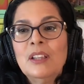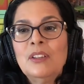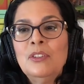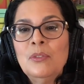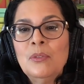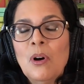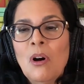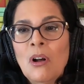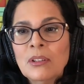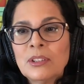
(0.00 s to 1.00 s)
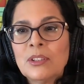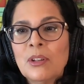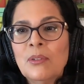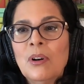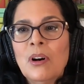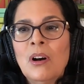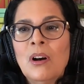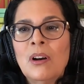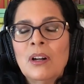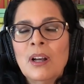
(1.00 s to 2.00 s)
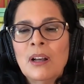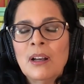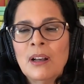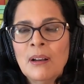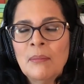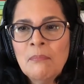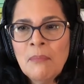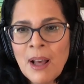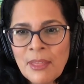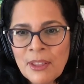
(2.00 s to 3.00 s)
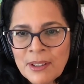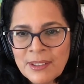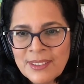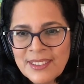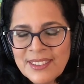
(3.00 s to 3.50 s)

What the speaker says: you also are a mother.